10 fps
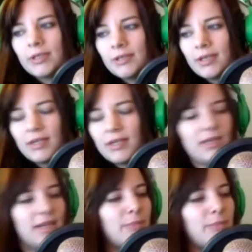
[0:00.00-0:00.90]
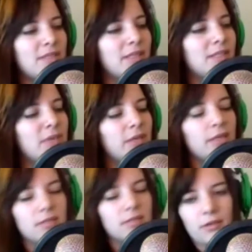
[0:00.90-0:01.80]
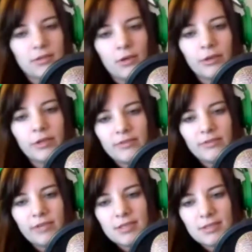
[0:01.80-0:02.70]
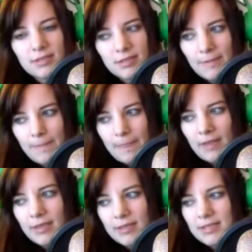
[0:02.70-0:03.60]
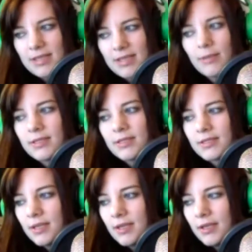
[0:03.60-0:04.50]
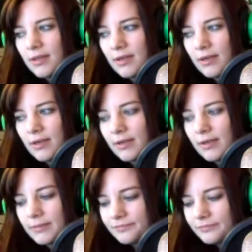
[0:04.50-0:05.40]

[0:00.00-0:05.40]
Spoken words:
you to get the best experience across all your devices, and it's the same as they're